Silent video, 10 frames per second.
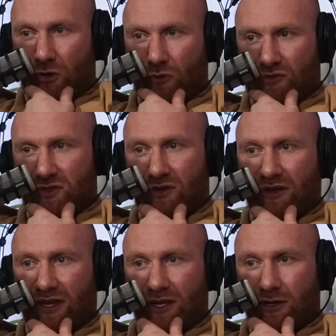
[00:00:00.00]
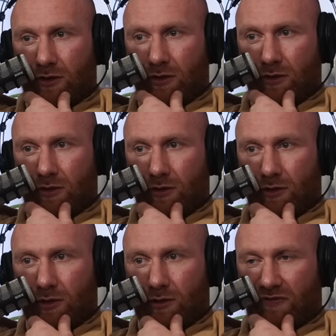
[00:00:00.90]
all sort of like
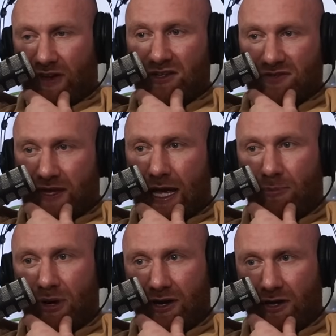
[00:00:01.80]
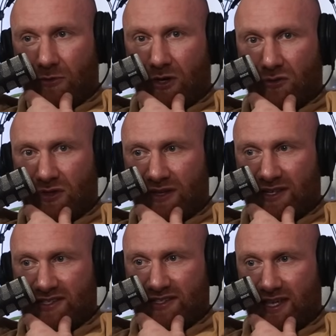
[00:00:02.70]
fighters for that part of the world, and this is